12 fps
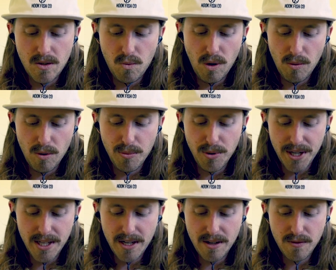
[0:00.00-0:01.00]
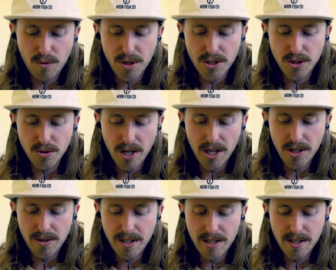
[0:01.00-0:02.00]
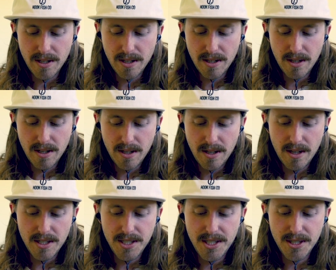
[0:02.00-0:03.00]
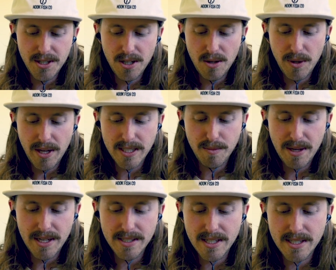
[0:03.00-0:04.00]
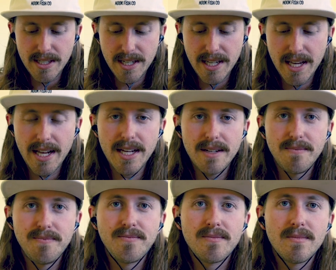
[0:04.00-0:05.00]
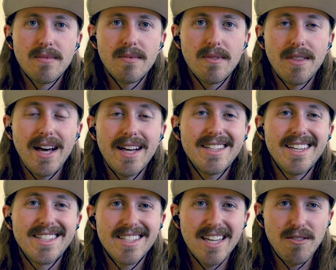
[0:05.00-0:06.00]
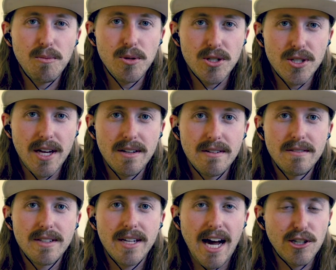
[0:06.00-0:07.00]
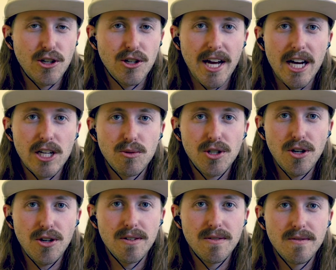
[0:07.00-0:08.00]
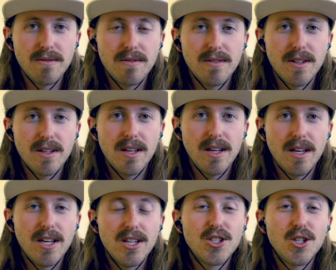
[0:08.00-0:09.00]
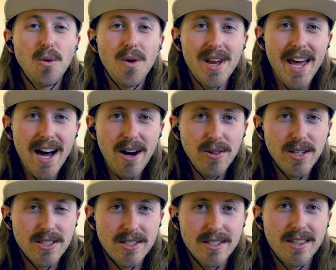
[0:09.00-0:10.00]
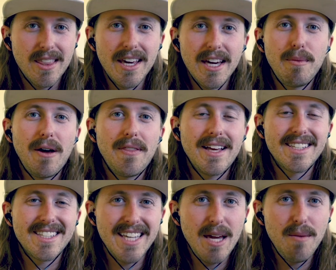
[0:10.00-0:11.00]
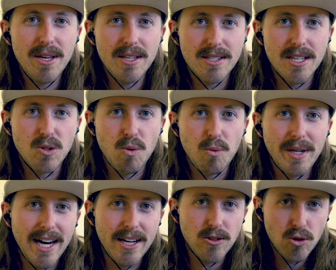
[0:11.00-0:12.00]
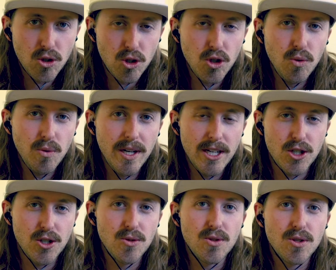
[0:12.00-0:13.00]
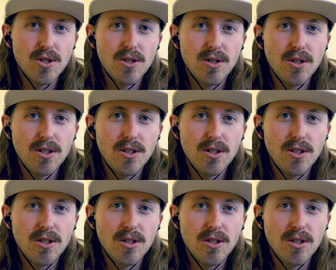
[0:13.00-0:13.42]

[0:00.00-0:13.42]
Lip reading: Well, we're bringing in 4,200 a year and we had to pay 60 to get it. That's a 7% cash on cash return. So now let's think about that same instance where we had two issues